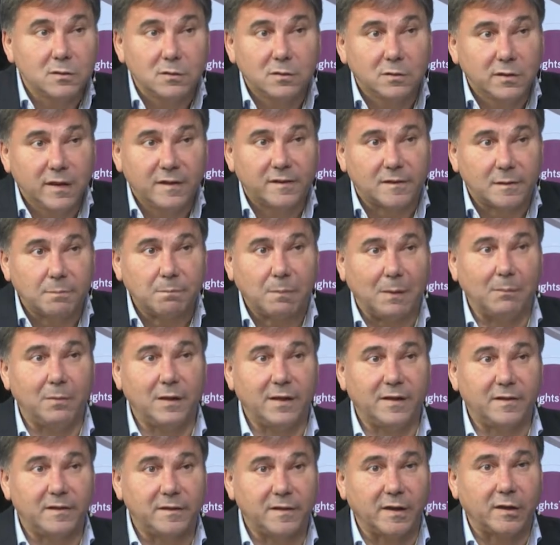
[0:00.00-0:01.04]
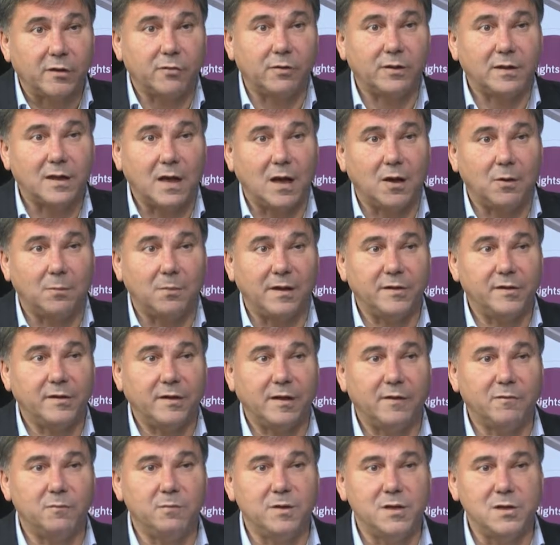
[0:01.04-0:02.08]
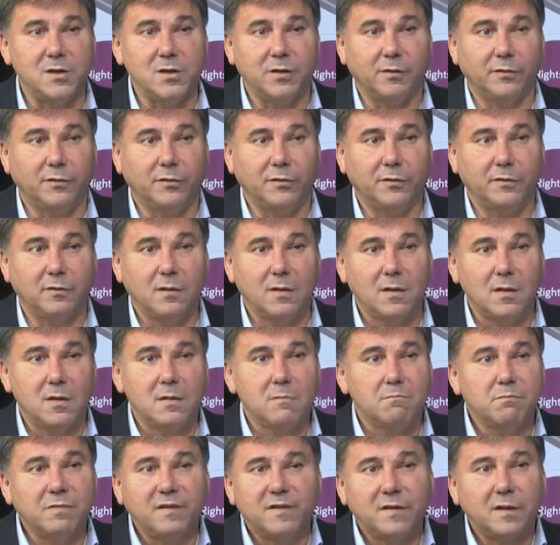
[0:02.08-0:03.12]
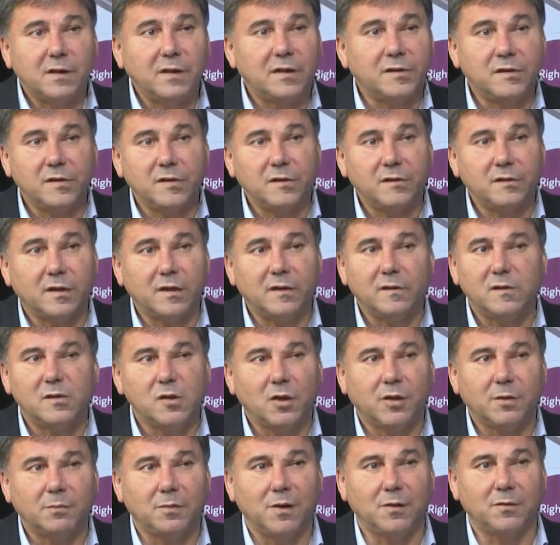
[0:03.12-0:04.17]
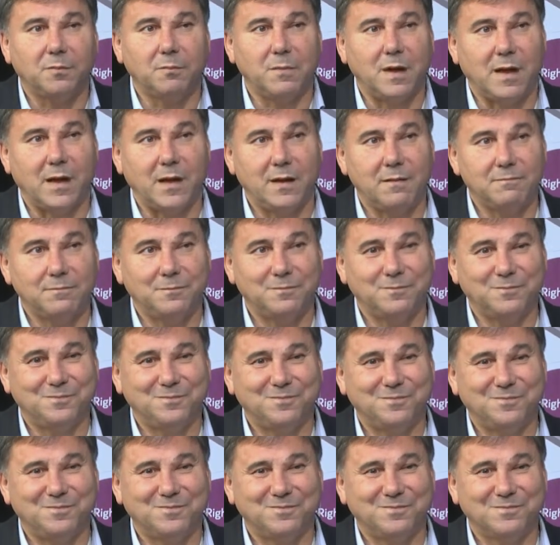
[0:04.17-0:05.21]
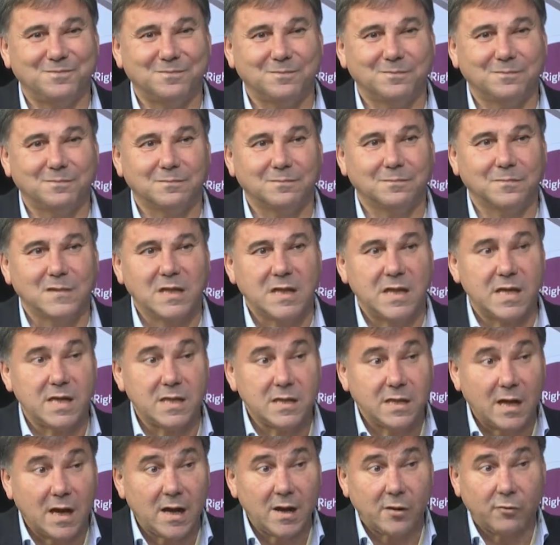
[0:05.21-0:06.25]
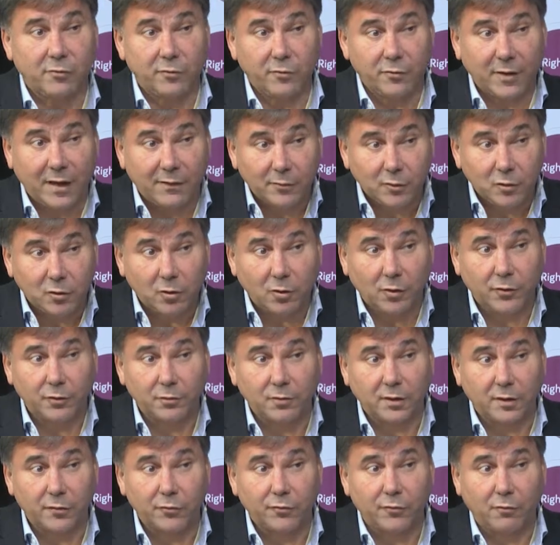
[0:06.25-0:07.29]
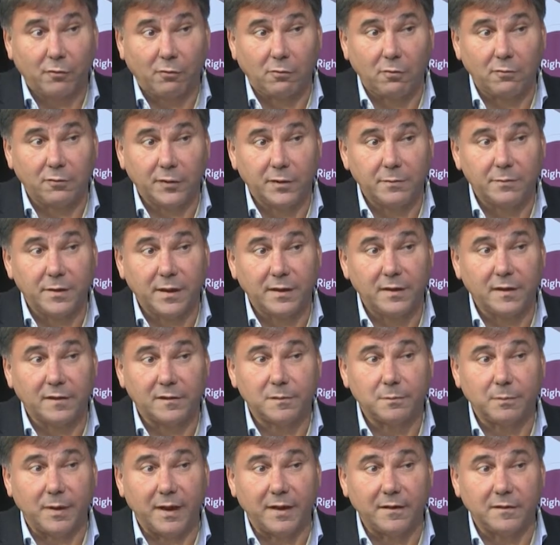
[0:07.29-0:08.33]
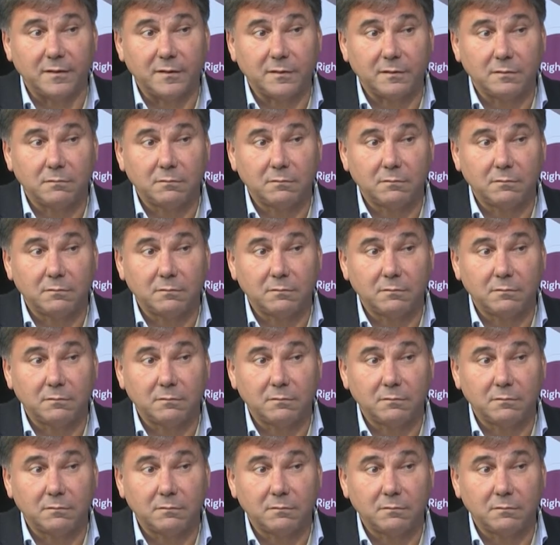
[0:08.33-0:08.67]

It's a public secret how money has been used. Mr. Kaczynski is not about money. In Hungary, you have a total control over the media space.